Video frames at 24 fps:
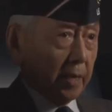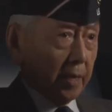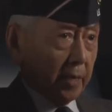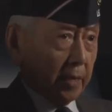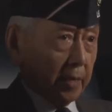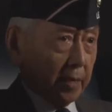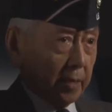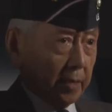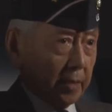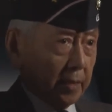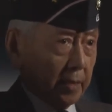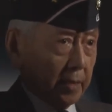
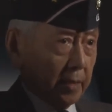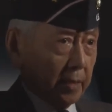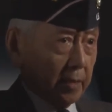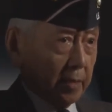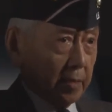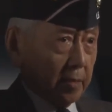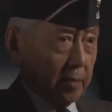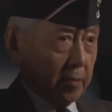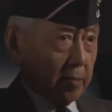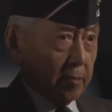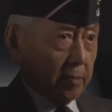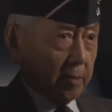and
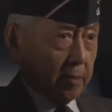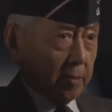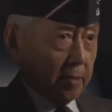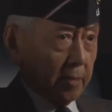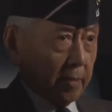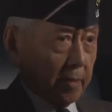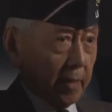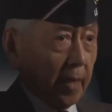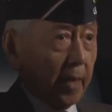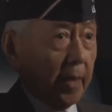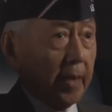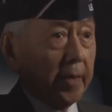uh,
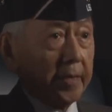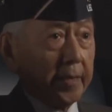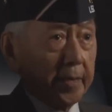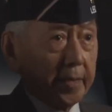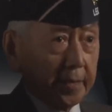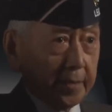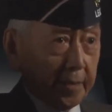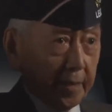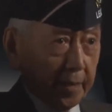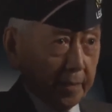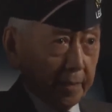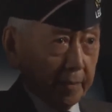at
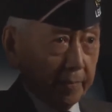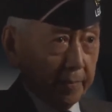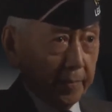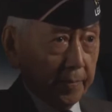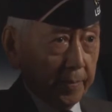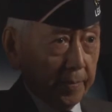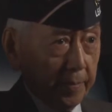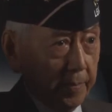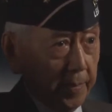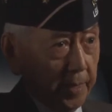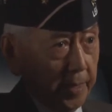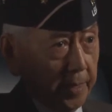nighttime
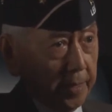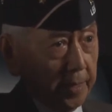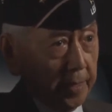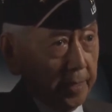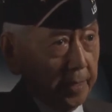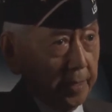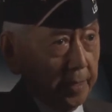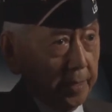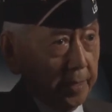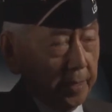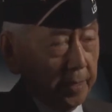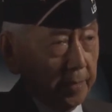
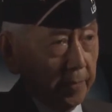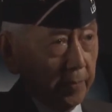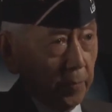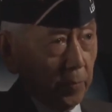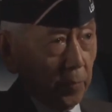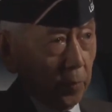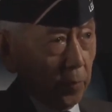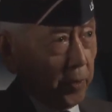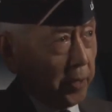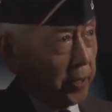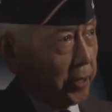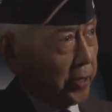and uh,
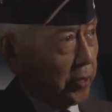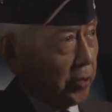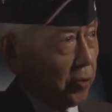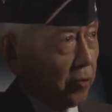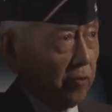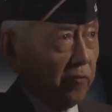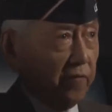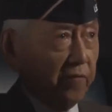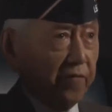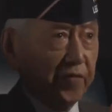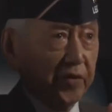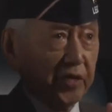with
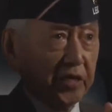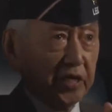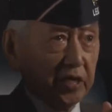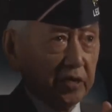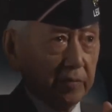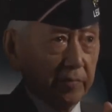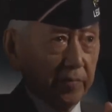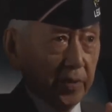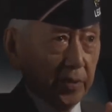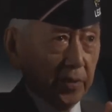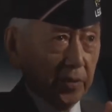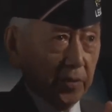no
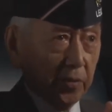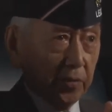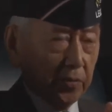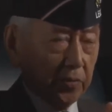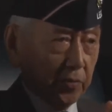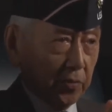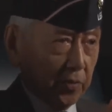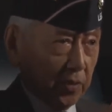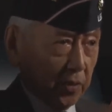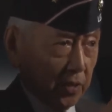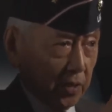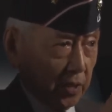
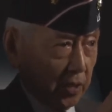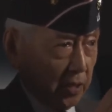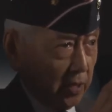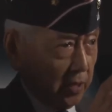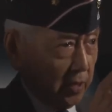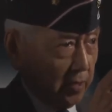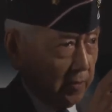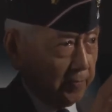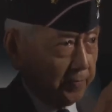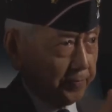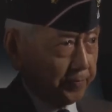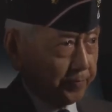visible
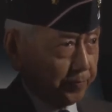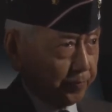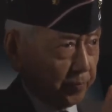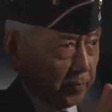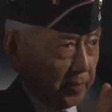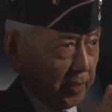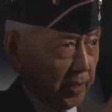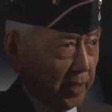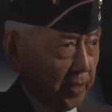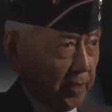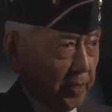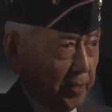uh,
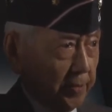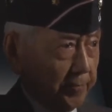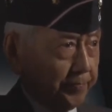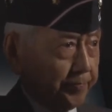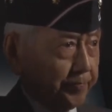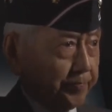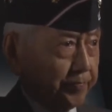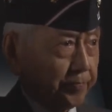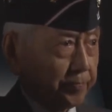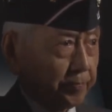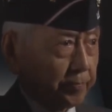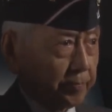um,
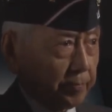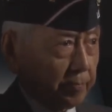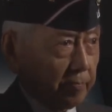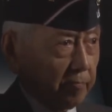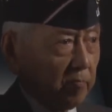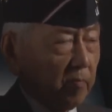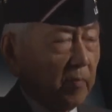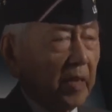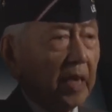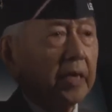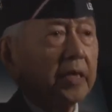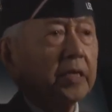
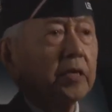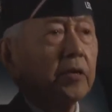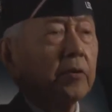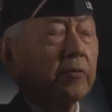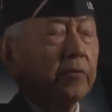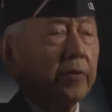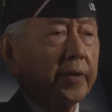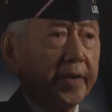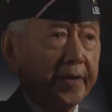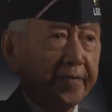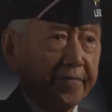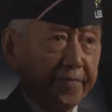
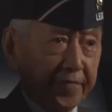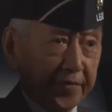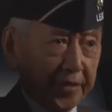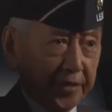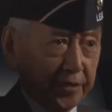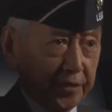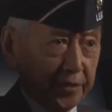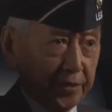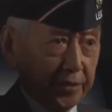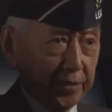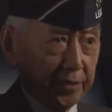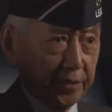terrain
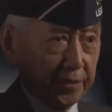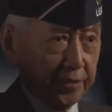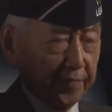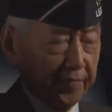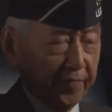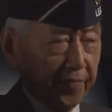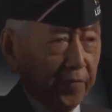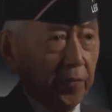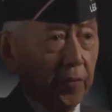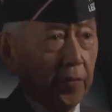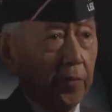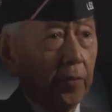features
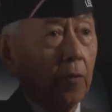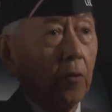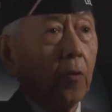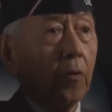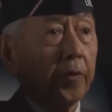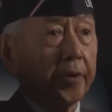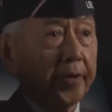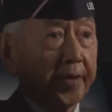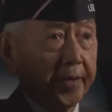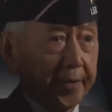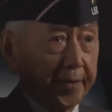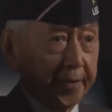for
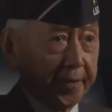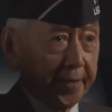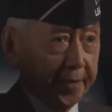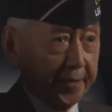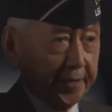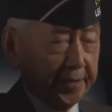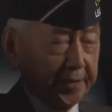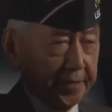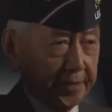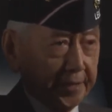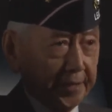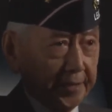
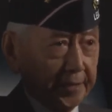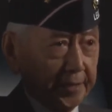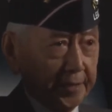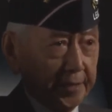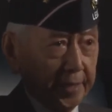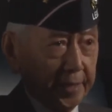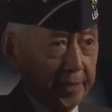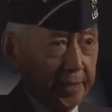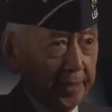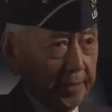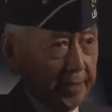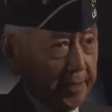orientation.
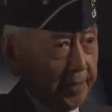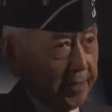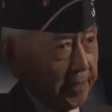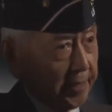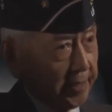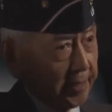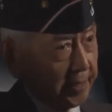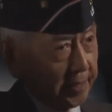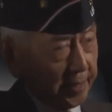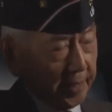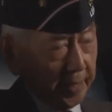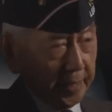
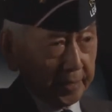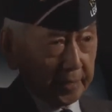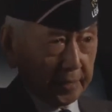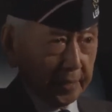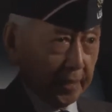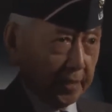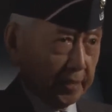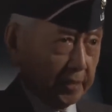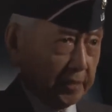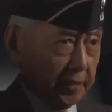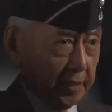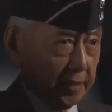It's
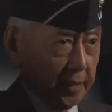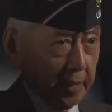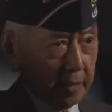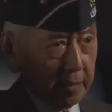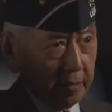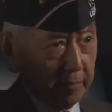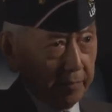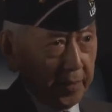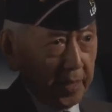like shadow